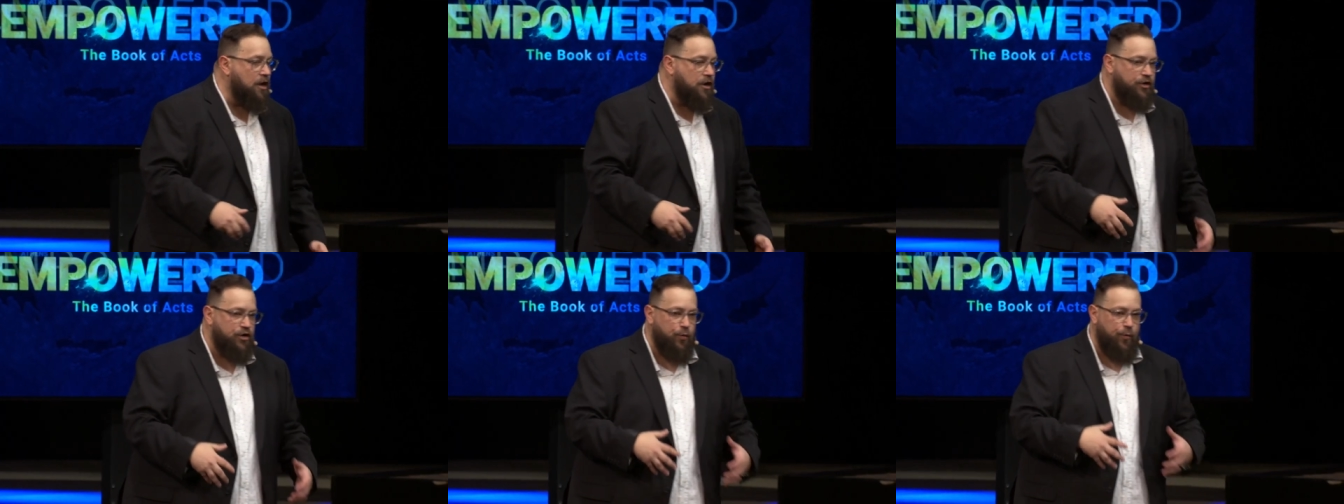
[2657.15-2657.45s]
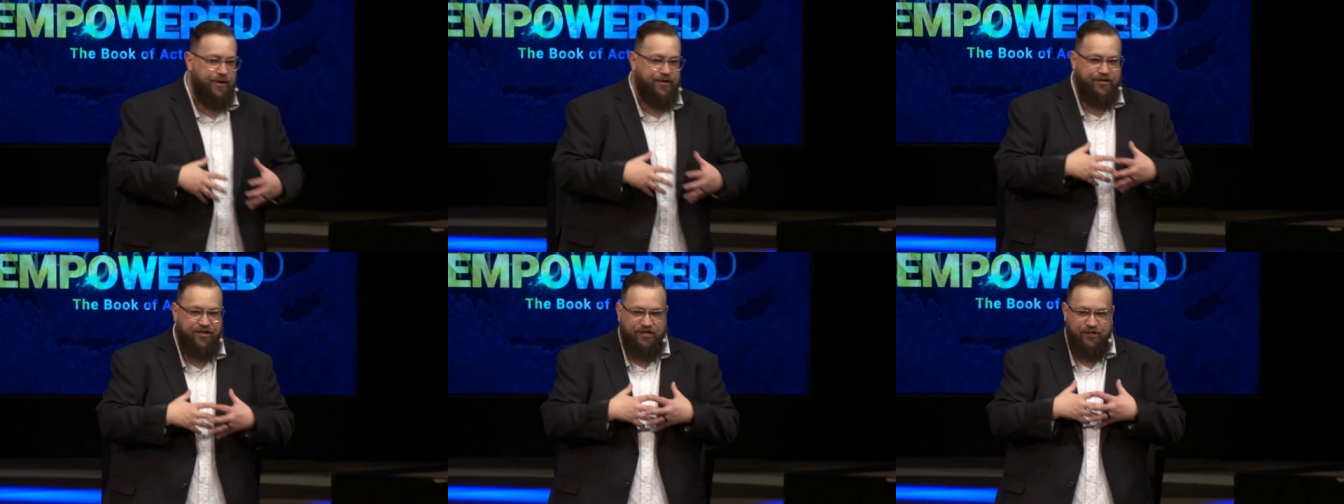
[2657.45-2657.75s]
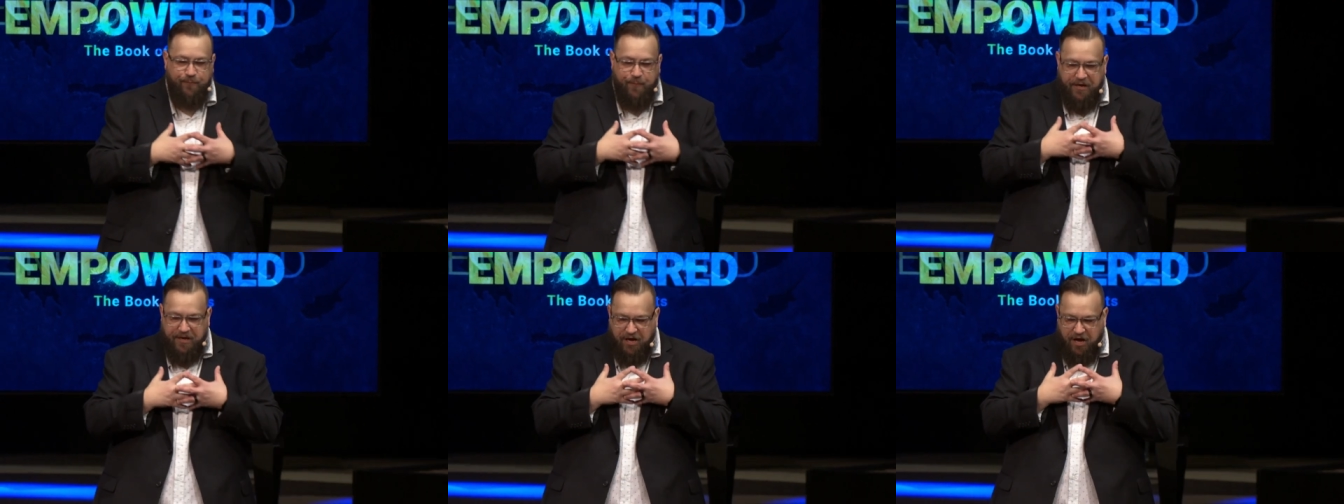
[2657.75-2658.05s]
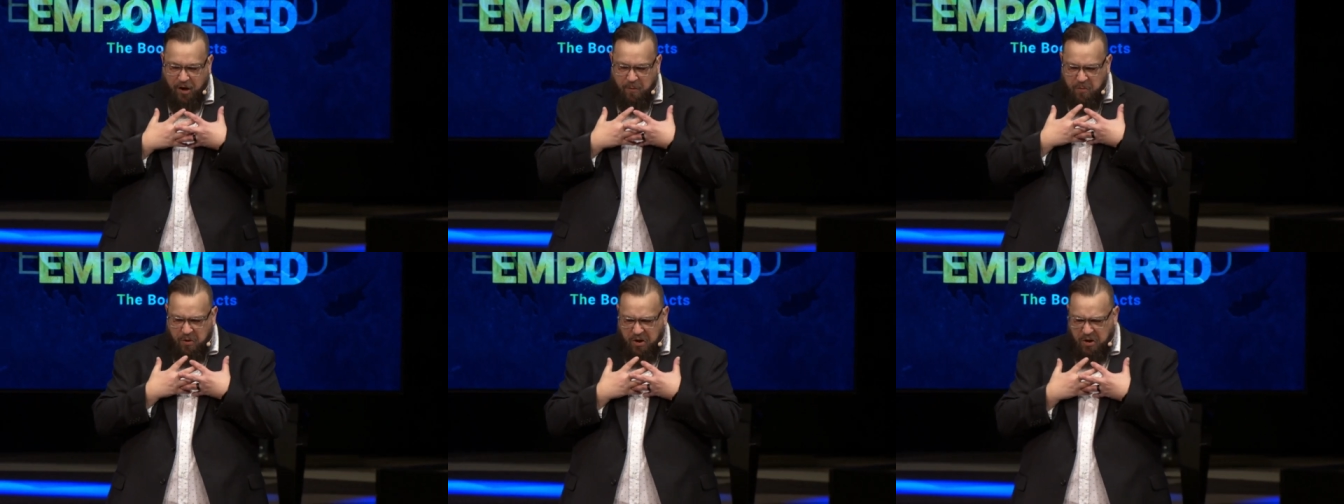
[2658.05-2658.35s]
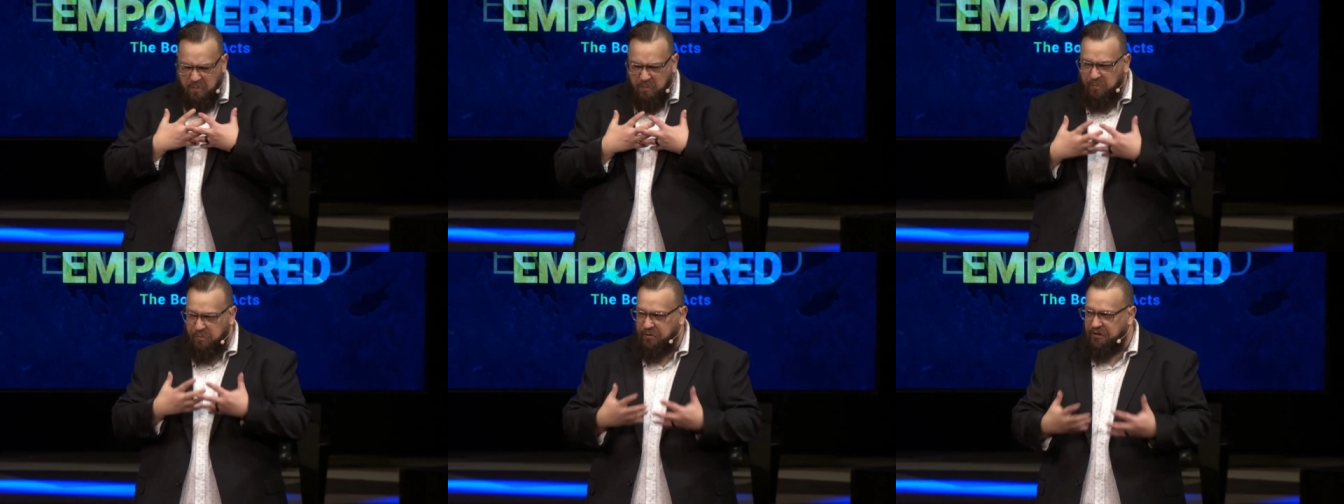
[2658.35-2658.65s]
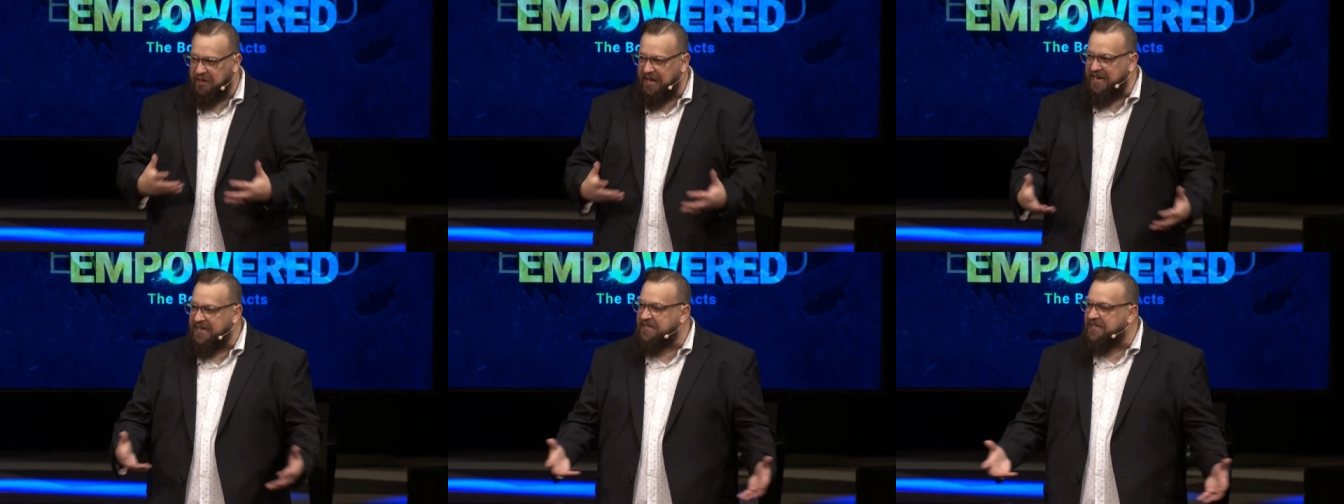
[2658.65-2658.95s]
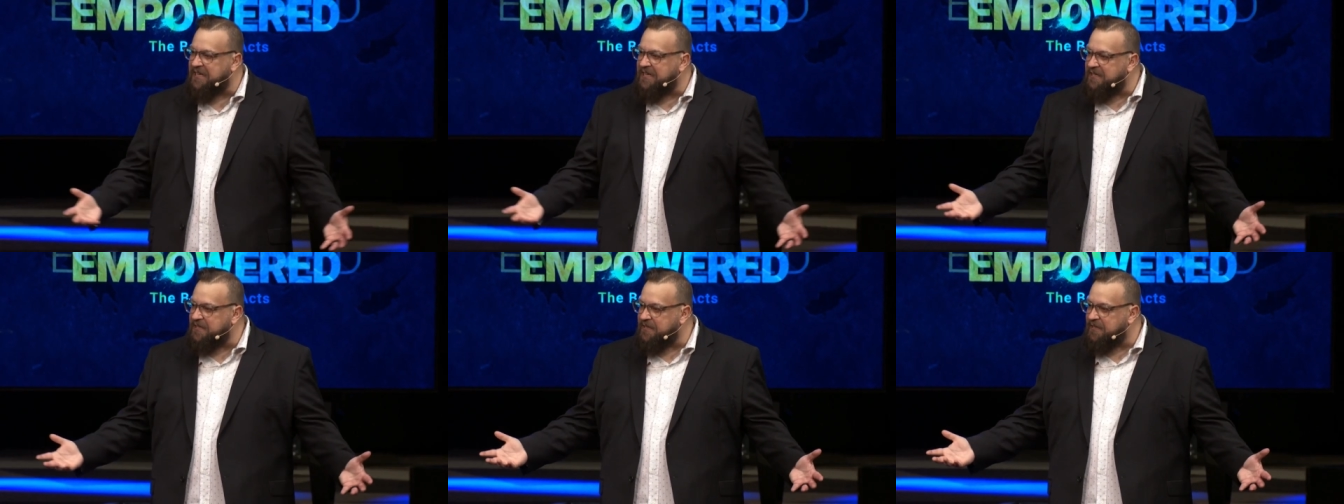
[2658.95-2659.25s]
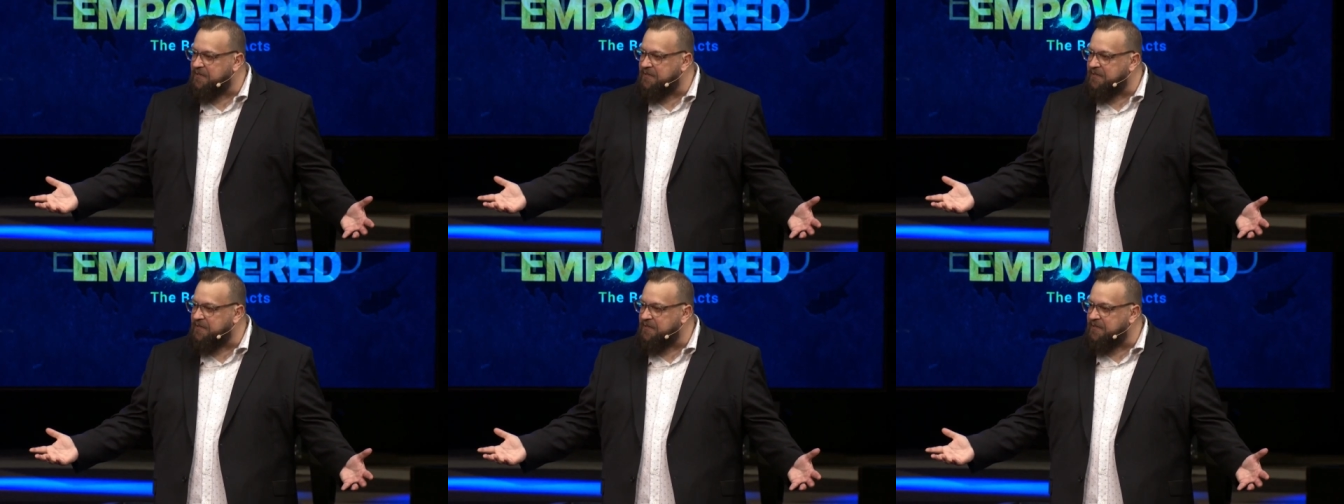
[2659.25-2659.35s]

do we just become complacent?